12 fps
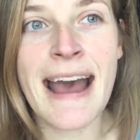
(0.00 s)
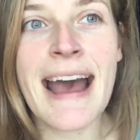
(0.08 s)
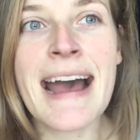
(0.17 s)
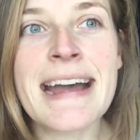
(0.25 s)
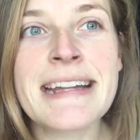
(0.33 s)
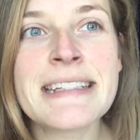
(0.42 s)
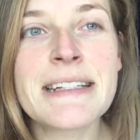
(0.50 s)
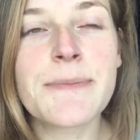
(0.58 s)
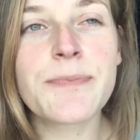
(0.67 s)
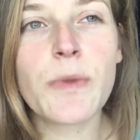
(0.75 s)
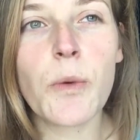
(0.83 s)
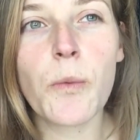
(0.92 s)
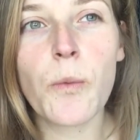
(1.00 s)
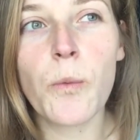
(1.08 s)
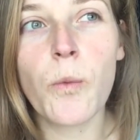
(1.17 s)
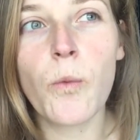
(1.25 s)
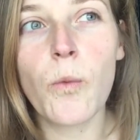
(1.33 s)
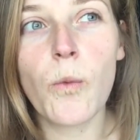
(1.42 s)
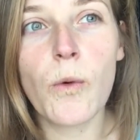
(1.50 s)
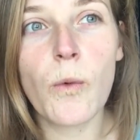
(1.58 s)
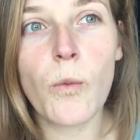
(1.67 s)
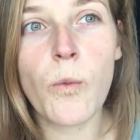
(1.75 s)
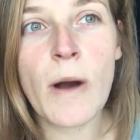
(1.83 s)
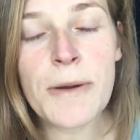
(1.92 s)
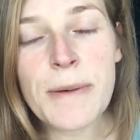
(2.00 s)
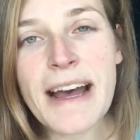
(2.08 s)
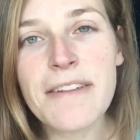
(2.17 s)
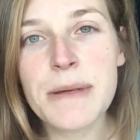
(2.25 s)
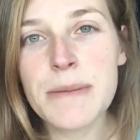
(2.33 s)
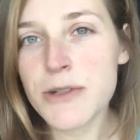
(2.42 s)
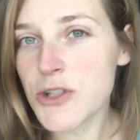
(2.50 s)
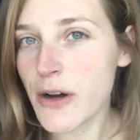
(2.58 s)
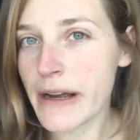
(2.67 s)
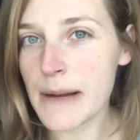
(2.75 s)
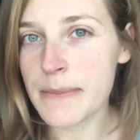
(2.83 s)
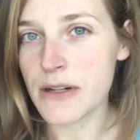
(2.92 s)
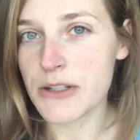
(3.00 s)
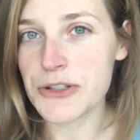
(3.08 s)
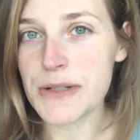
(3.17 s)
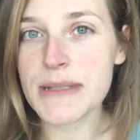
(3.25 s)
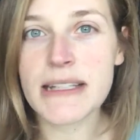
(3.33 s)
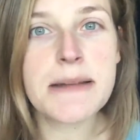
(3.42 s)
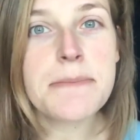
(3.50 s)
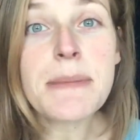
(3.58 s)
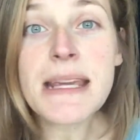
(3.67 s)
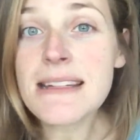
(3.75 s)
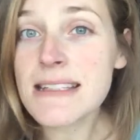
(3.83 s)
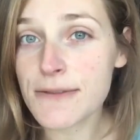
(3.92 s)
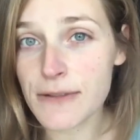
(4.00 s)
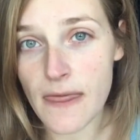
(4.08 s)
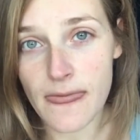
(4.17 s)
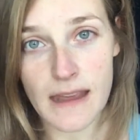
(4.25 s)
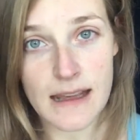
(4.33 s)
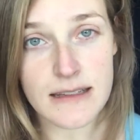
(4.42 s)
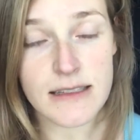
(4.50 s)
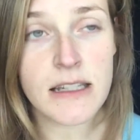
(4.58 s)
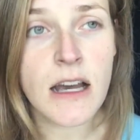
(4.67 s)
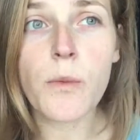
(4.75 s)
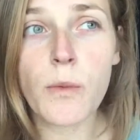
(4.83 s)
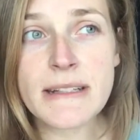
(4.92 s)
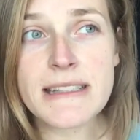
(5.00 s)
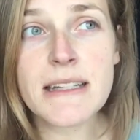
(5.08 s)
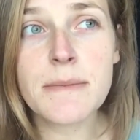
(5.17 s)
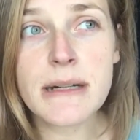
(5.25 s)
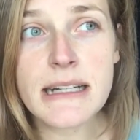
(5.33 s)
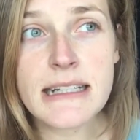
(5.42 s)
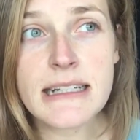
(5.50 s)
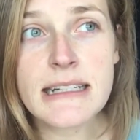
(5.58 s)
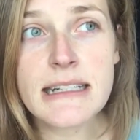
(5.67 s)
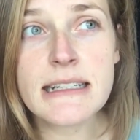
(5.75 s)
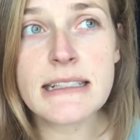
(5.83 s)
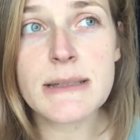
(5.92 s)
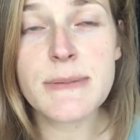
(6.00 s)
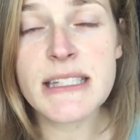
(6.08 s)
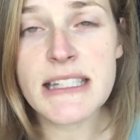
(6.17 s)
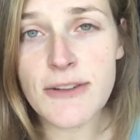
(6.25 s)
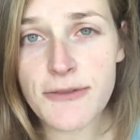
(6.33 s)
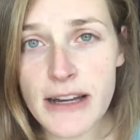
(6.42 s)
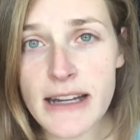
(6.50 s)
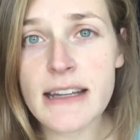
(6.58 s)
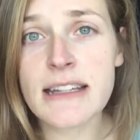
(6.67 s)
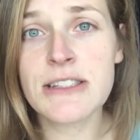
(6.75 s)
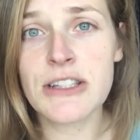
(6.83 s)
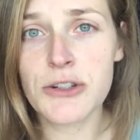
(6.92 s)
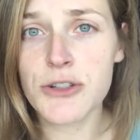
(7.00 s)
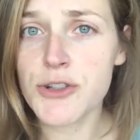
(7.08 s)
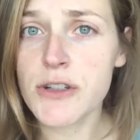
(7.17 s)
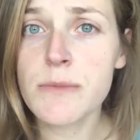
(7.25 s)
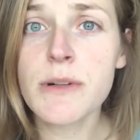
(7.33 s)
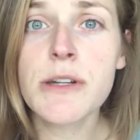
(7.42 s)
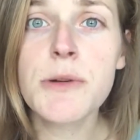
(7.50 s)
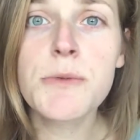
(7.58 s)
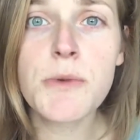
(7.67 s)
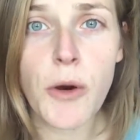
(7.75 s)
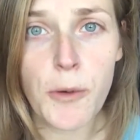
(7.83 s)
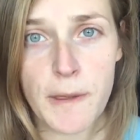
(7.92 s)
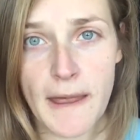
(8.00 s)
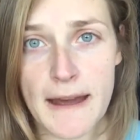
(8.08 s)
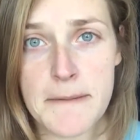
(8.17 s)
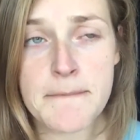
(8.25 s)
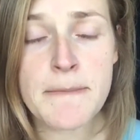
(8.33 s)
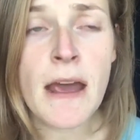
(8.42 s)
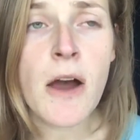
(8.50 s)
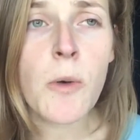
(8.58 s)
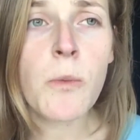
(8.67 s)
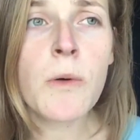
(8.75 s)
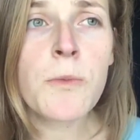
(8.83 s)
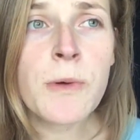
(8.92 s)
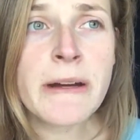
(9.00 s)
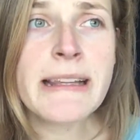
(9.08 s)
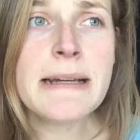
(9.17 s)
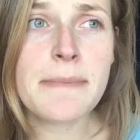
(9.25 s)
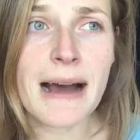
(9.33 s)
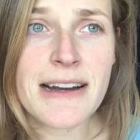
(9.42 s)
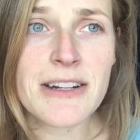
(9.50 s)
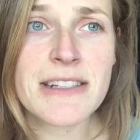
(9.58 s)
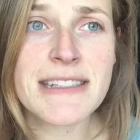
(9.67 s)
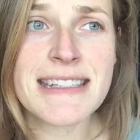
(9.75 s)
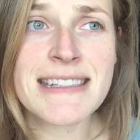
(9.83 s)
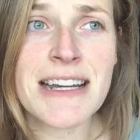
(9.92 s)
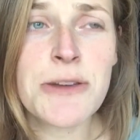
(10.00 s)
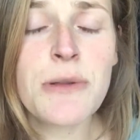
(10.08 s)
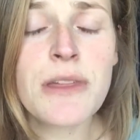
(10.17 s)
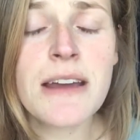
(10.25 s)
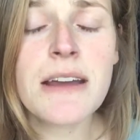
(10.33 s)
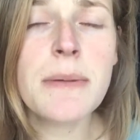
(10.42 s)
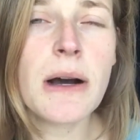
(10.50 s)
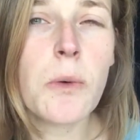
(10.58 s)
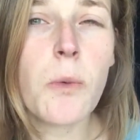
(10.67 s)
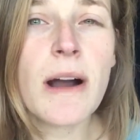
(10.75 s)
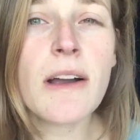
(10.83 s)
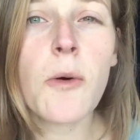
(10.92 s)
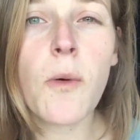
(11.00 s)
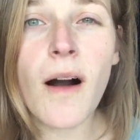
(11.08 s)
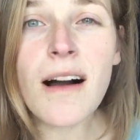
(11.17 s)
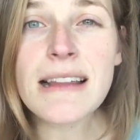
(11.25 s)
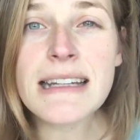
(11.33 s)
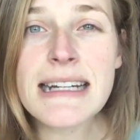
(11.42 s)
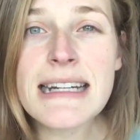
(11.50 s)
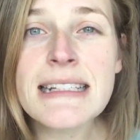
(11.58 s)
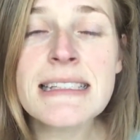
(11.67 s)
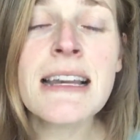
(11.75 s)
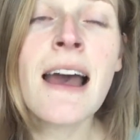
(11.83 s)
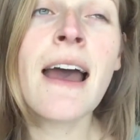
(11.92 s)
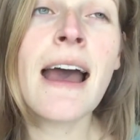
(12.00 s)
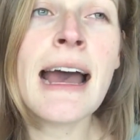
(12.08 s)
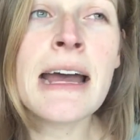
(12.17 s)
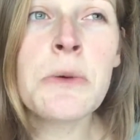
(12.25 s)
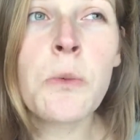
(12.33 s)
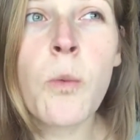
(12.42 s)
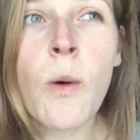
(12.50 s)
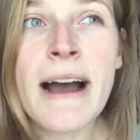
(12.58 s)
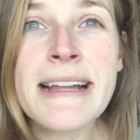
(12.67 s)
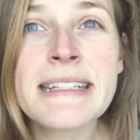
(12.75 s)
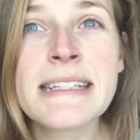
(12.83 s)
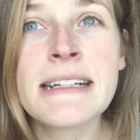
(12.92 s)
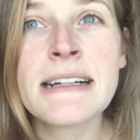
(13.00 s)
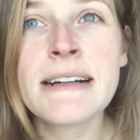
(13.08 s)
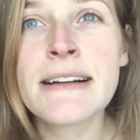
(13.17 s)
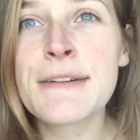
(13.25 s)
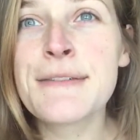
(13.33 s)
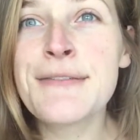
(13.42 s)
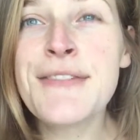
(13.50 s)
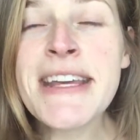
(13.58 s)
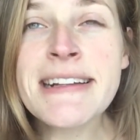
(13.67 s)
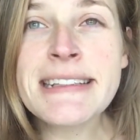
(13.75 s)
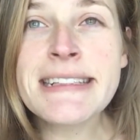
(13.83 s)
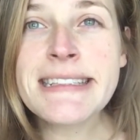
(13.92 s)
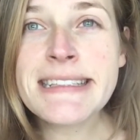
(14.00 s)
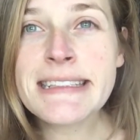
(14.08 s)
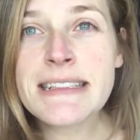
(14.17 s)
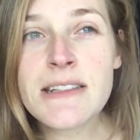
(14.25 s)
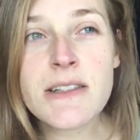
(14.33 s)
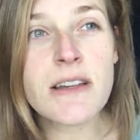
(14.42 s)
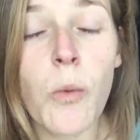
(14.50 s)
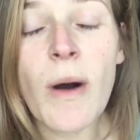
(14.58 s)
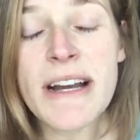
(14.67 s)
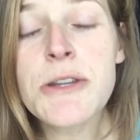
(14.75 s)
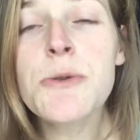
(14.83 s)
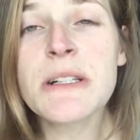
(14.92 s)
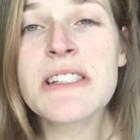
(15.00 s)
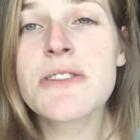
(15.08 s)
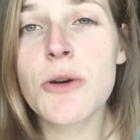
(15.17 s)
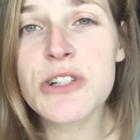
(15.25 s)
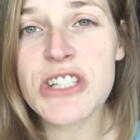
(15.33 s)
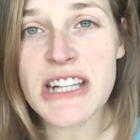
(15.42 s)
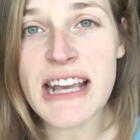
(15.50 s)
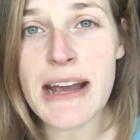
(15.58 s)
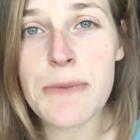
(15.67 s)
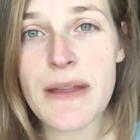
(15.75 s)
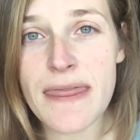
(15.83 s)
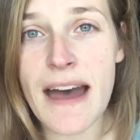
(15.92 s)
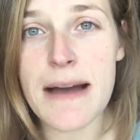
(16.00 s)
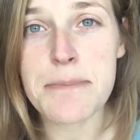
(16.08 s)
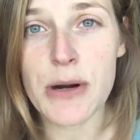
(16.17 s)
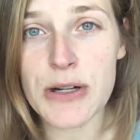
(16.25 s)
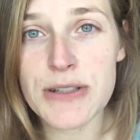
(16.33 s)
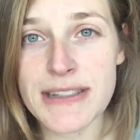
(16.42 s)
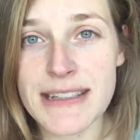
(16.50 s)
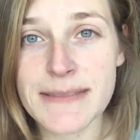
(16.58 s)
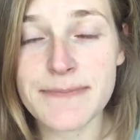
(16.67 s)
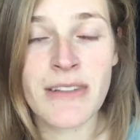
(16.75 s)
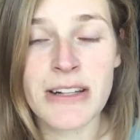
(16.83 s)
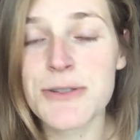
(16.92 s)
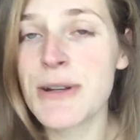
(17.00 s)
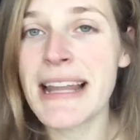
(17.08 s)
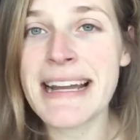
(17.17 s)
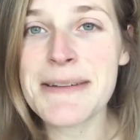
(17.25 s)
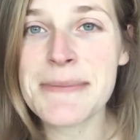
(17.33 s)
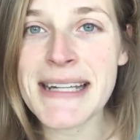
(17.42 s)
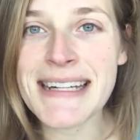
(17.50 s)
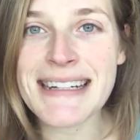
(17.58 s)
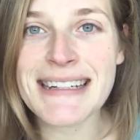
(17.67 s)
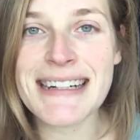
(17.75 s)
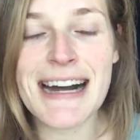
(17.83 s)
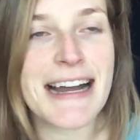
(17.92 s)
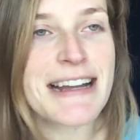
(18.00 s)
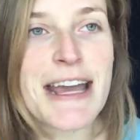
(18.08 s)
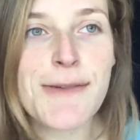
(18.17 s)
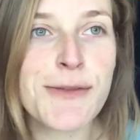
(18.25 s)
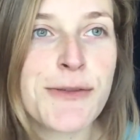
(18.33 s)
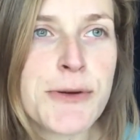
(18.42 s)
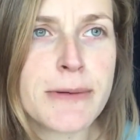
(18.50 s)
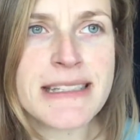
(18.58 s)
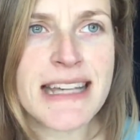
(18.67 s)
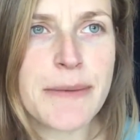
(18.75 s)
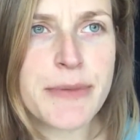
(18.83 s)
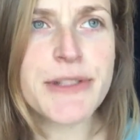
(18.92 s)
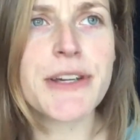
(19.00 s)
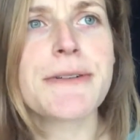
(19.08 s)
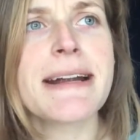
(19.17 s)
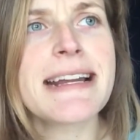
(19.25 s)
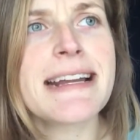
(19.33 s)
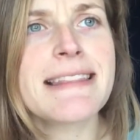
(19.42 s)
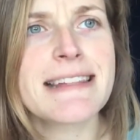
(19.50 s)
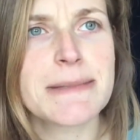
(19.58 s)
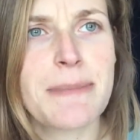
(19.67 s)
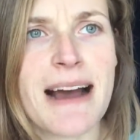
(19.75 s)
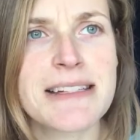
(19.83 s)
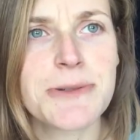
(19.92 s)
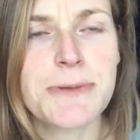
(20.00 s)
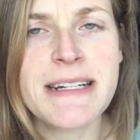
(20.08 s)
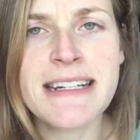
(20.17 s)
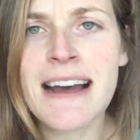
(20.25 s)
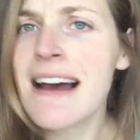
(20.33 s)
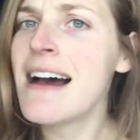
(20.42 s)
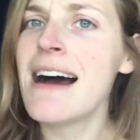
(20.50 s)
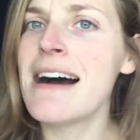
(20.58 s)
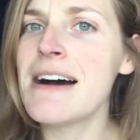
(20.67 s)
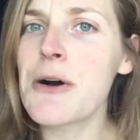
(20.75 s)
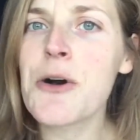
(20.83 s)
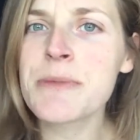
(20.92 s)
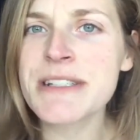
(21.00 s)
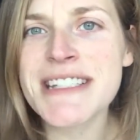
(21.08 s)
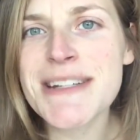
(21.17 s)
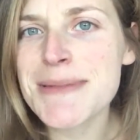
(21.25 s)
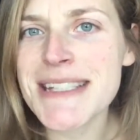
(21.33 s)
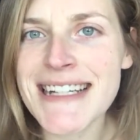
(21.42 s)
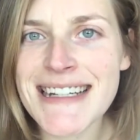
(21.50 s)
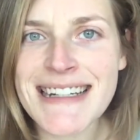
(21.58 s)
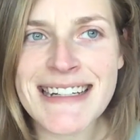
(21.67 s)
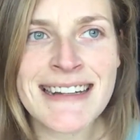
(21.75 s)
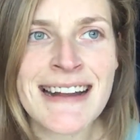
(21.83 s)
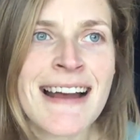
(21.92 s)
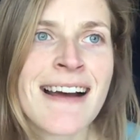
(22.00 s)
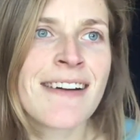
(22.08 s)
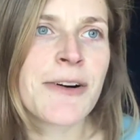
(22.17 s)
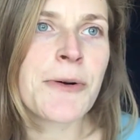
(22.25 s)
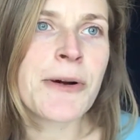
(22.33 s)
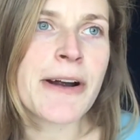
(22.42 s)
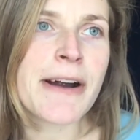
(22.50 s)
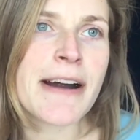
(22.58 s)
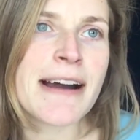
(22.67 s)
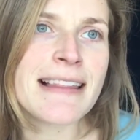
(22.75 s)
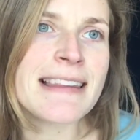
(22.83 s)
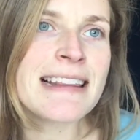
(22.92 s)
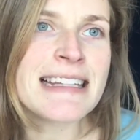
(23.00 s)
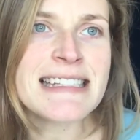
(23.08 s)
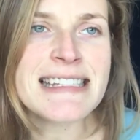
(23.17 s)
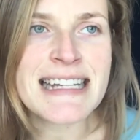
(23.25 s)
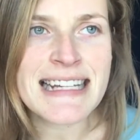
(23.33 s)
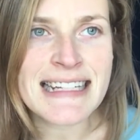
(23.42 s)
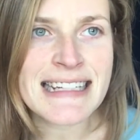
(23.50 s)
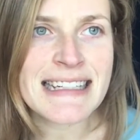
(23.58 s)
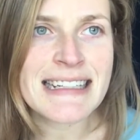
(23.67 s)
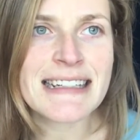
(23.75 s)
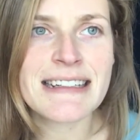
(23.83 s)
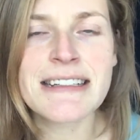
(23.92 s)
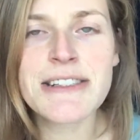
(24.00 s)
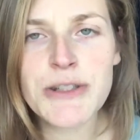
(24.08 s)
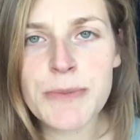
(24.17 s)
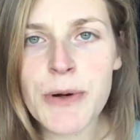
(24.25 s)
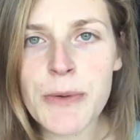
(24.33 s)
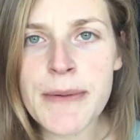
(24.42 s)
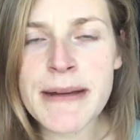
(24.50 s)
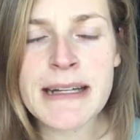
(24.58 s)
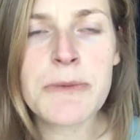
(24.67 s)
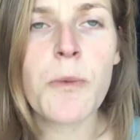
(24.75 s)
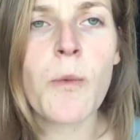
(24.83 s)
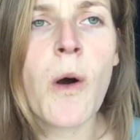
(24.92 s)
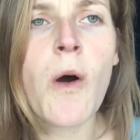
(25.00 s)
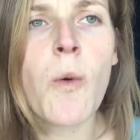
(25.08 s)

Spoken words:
And when we have people showing up in our dreams, it can mean different things. When somebody specific is in your dream, when you know them, what really matters is that you think about what qualities and what feelings, what you associate with that person. So like me, I gave a few examples already in this past week. Homer Simpson or Lily Singh, Superwoman.